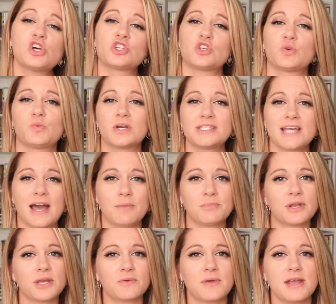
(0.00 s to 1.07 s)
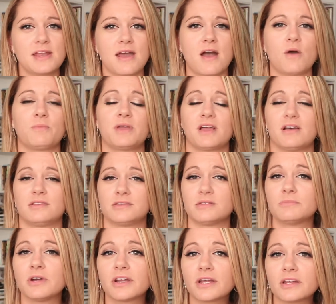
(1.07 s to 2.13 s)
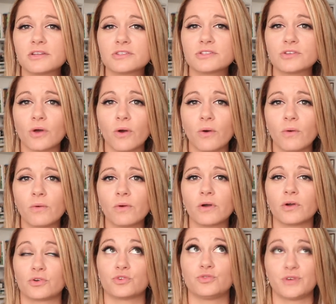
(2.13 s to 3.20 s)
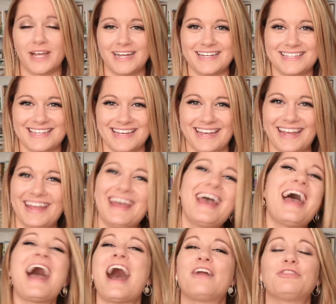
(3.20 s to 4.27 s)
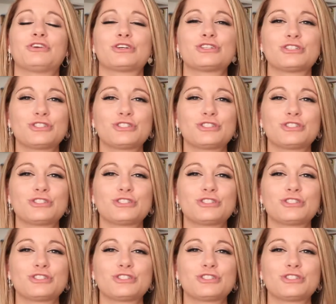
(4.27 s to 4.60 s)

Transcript: So what's happening right now, because the market is so crazy and there's